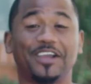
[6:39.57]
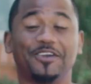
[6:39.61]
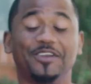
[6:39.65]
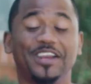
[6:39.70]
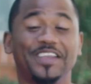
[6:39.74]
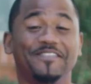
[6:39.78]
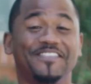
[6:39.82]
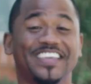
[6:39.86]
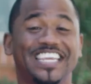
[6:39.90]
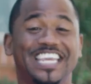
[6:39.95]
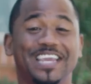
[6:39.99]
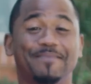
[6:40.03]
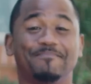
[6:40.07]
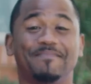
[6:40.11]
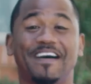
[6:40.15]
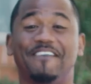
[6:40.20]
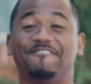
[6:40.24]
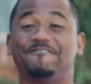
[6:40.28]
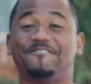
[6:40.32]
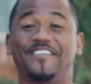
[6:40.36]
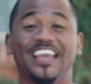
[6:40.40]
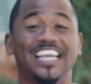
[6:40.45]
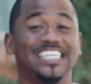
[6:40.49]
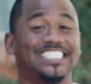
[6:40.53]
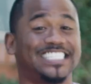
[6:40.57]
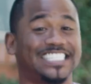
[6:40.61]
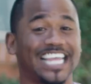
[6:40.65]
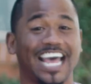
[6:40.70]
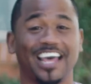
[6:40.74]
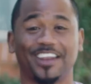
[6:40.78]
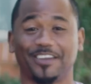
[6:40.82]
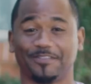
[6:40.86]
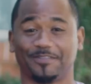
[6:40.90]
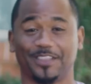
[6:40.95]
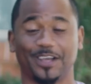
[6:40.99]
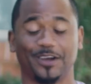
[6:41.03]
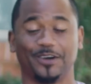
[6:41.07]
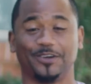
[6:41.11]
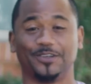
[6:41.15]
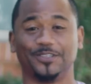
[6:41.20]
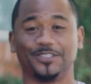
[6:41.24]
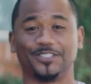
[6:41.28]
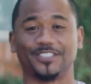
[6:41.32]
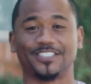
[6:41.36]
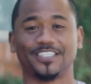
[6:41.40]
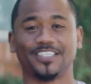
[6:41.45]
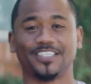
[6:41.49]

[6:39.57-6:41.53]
I couldn't even get my face out of those.